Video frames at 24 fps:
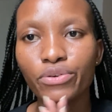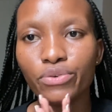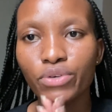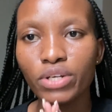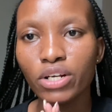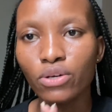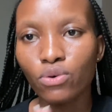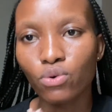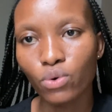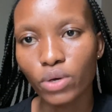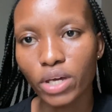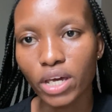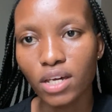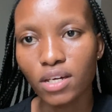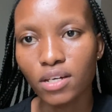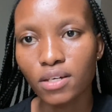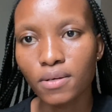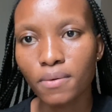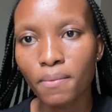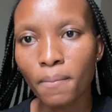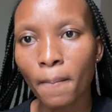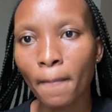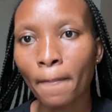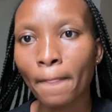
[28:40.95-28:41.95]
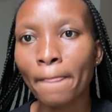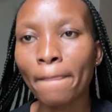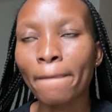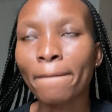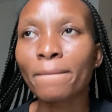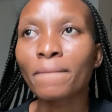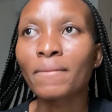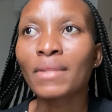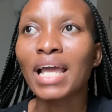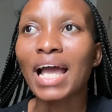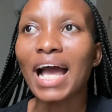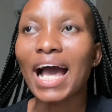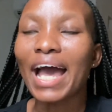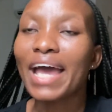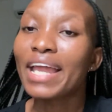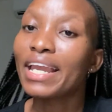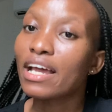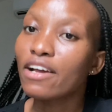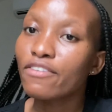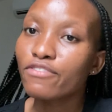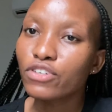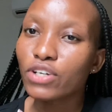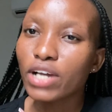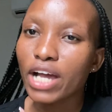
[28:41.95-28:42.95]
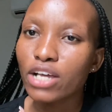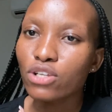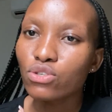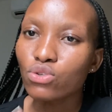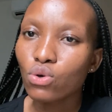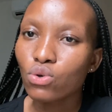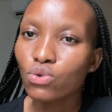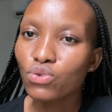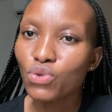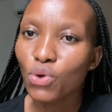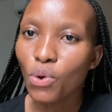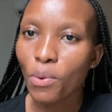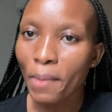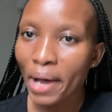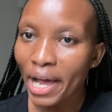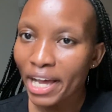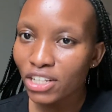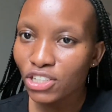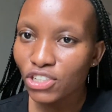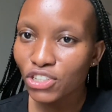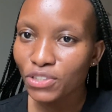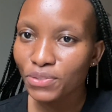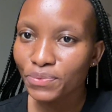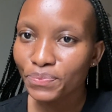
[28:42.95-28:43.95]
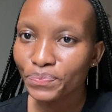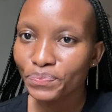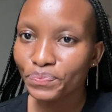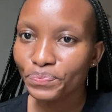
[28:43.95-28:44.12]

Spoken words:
really okay. I love you guys all so much.